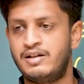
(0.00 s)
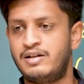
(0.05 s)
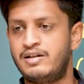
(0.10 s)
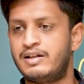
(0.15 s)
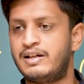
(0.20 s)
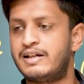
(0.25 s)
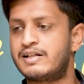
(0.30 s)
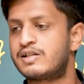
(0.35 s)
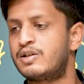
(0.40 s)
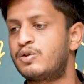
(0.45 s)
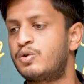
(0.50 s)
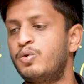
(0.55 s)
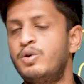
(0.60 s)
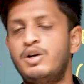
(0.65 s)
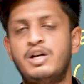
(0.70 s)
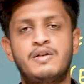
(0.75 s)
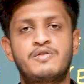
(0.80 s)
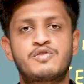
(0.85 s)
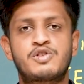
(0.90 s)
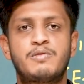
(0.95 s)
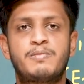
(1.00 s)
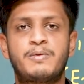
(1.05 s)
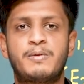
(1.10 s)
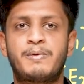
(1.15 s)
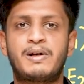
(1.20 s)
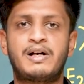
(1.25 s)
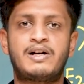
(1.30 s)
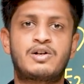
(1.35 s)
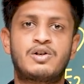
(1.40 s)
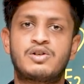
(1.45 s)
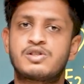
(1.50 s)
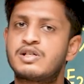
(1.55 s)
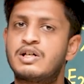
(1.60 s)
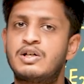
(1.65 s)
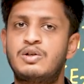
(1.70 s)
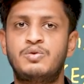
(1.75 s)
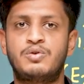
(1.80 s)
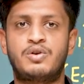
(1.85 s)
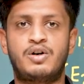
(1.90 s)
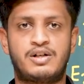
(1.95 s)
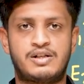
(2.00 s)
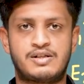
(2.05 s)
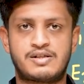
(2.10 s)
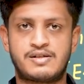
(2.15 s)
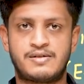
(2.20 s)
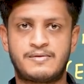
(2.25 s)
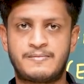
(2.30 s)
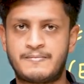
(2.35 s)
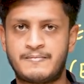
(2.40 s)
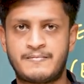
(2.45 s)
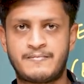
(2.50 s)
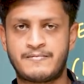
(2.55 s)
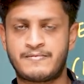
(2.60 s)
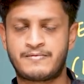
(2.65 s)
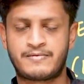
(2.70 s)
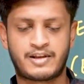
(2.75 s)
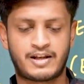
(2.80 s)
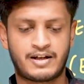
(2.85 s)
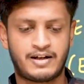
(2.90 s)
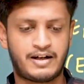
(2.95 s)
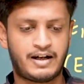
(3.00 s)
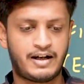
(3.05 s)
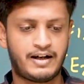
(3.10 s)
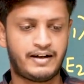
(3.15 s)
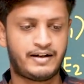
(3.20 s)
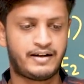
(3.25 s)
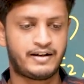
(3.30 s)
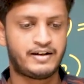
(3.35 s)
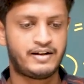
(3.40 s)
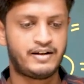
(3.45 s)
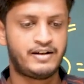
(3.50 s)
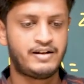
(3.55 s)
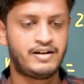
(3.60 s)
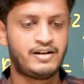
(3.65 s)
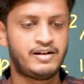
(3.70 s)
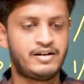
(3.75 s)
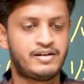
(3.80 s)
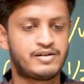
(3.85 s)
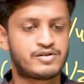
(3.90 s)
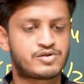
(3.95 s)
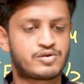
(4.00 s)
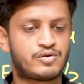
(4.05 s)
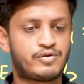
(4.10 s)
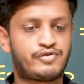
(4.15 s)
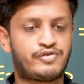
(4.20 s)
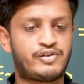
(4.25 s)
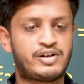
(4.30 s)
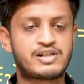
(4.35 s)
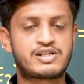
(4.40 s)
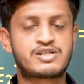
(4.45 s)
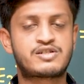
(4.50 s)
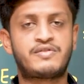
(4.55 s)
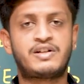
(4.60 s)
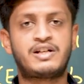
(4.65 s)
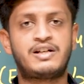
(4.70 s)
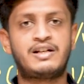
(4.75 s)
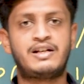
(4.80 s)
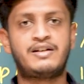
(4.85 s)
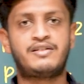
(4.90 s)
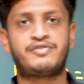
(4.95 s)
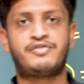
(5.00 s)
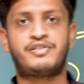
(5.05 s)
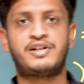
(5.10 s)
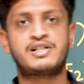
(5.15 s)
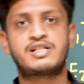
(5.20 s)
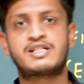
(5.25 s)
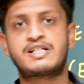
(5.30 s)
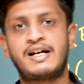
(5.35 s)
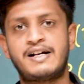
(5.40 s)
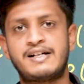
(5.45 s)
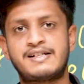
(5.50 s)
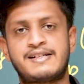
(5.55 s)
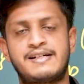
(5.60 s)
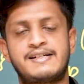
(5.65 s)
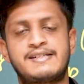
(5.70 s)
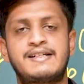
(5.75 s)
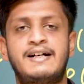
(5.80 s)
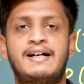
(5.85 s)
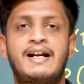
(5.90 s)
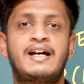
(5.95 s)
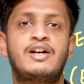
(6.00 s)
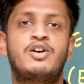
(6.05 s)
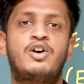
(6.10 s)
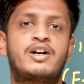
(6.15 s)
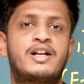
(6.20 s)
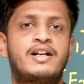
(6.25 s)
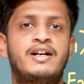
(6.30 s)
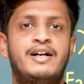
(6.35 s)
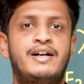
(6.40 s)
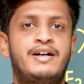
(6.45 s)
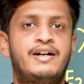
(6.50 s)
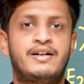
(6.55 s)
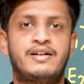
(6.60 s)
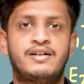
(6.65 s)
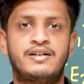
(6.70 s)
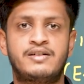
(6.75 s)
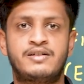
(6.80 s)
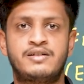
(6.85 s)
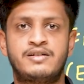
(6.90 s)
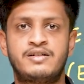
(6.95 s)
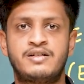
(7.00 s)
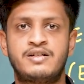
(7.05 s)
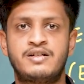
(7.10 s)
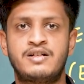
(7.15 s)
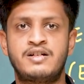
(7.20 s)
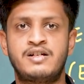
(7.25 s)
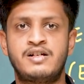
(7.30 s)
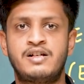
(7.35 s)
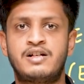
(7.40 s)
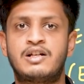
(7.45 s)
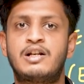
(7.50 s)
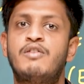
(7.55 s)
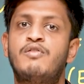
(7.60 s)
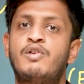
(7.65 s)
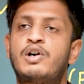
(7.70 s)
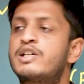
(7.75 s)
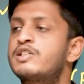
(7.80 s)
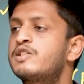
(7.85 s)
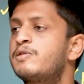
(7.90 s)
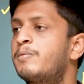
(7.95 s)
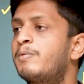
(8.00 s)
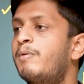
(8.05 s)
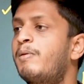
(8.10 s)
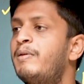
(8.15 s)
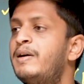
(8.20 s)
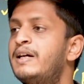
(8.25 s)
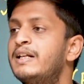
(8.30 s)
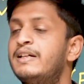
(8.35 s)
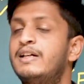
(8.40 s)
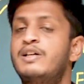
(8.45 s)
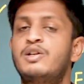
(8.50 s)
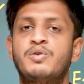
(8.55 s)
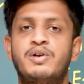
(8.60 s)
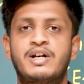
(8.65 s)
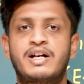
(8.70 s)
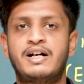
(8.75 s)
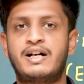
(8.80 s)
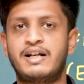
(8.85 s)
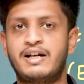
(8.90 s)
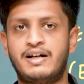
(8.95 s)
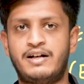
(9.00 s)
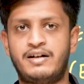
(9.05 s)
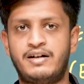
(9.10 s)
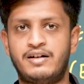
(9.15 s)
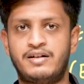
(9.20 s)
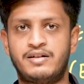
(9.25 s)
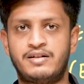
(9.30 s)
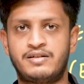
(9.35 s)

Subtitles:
Let's say 2 individual people are tossing 2 coins, right? So first guy says that I got an head. Now what is the probability that you are getting head?